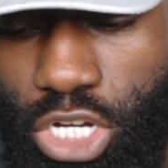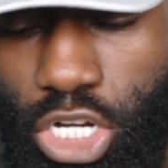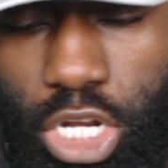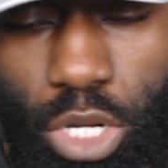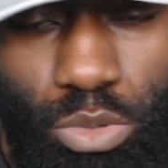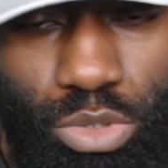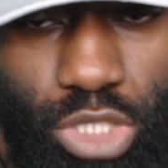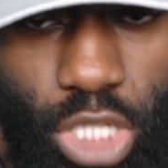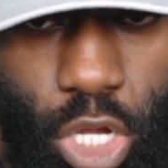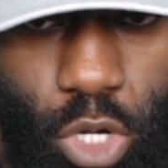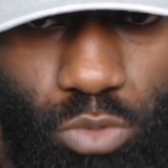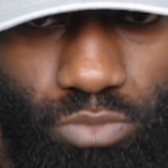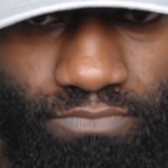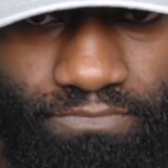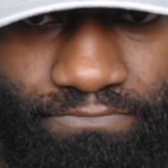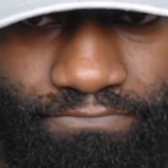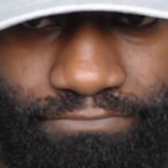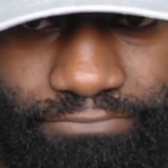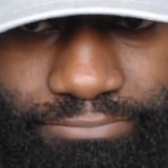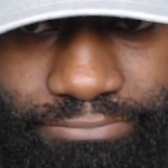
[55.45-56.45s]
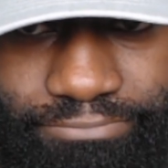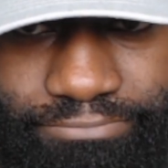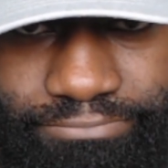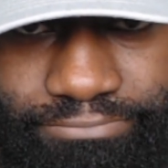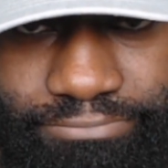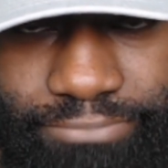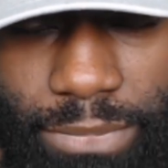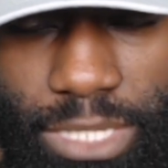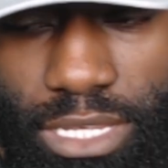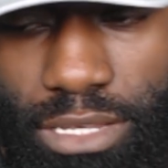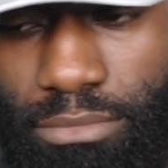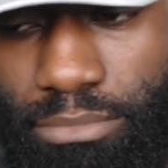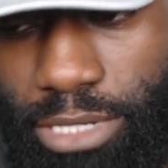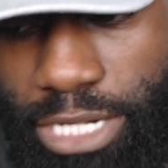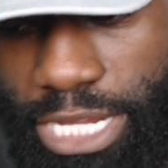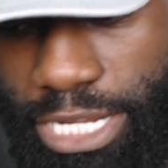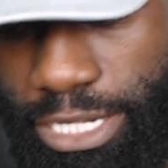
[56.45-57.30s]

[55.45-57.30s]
close to home. But